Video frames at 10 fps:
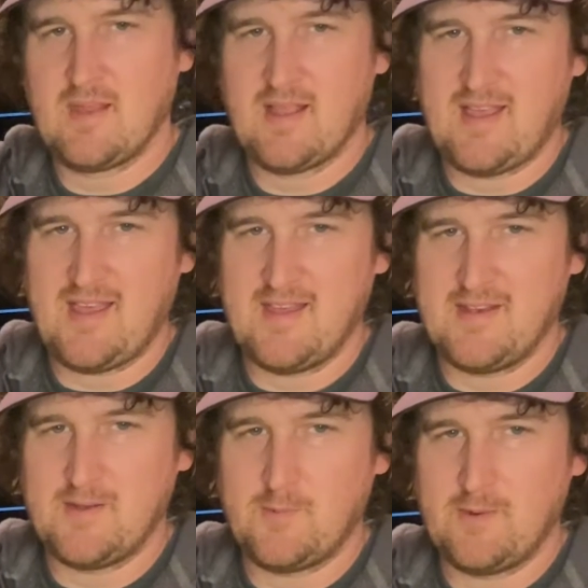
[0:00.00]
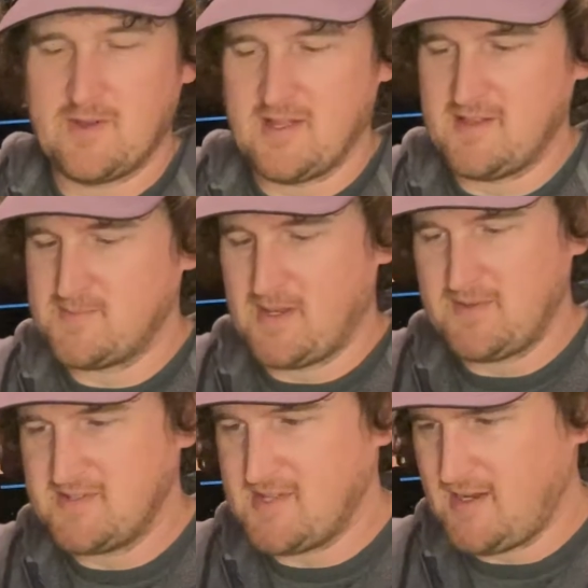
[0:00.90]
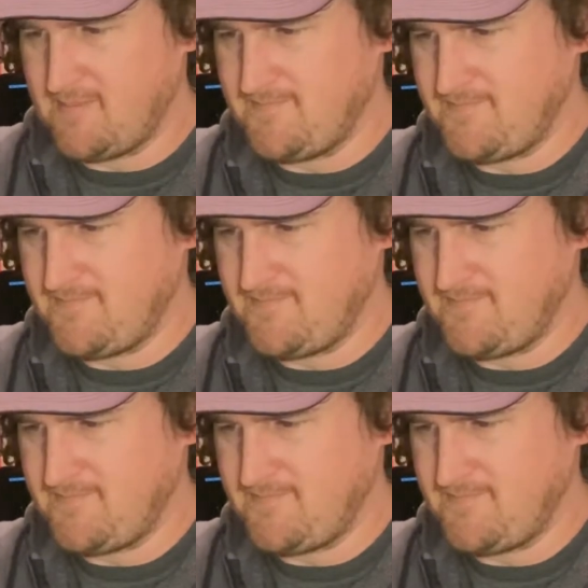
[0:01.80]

and we will get this puppy set up.